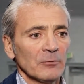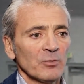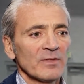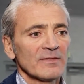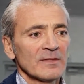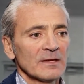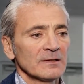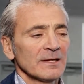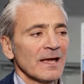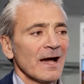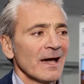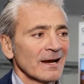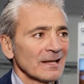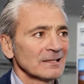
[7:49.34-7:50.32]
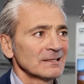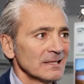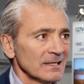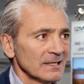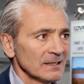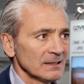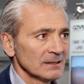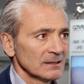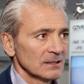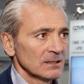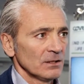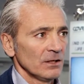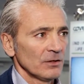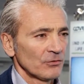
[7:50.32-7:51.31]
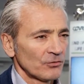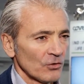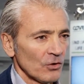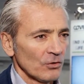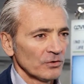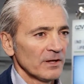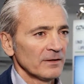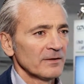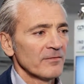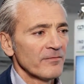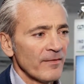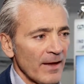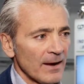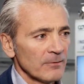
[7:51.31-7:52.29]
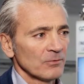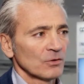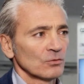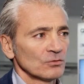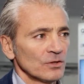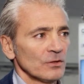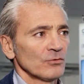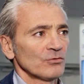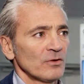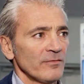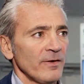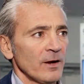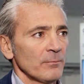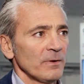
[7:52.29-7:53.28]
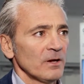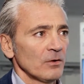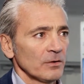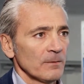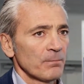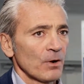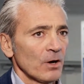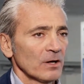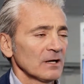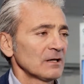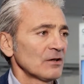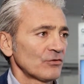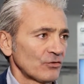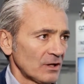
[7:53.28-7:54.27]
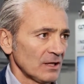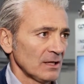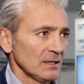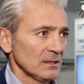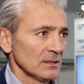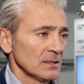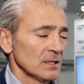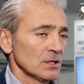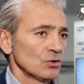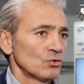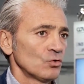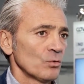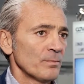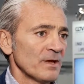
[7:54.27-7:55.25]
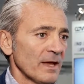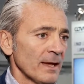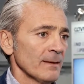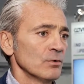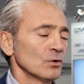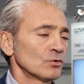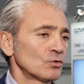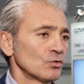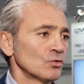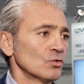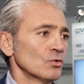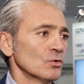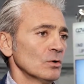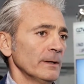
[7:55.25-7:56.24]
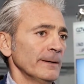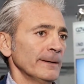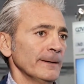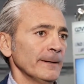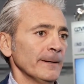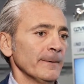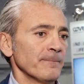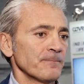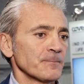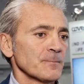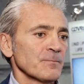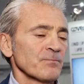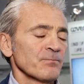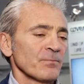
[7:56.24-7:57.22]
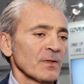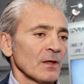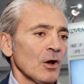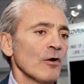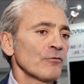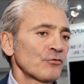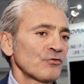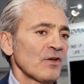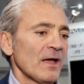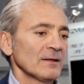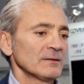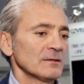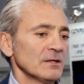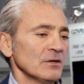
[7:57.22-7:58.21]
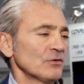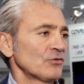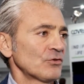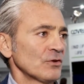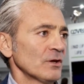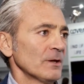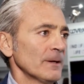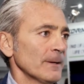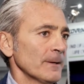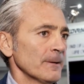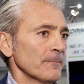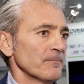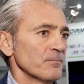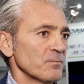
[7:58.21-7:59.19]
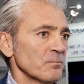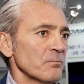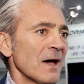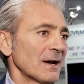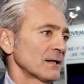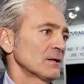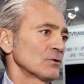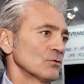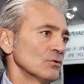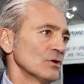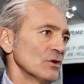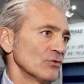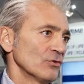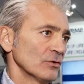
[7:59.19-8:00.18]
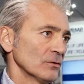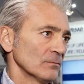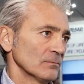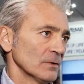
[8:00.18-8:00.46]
we think the R&D, so the continuous development on the product is key to be able to offset this market condition.